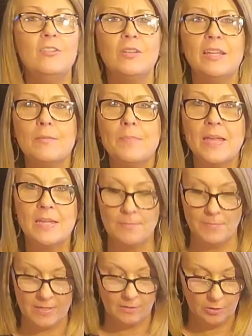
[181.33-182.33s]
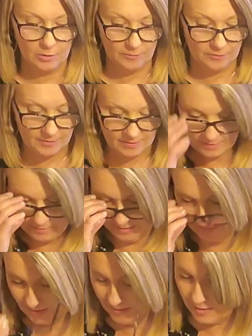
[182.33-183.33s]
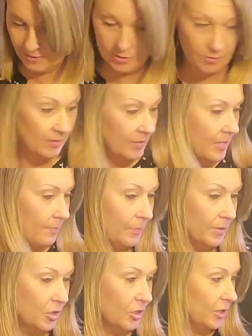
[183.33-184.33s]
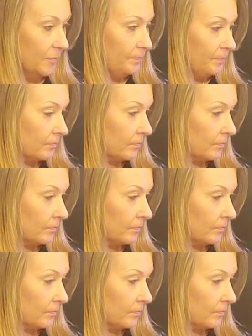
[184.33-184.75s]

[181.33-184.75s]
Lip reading: don't like making meatloaf unless I know the temperature.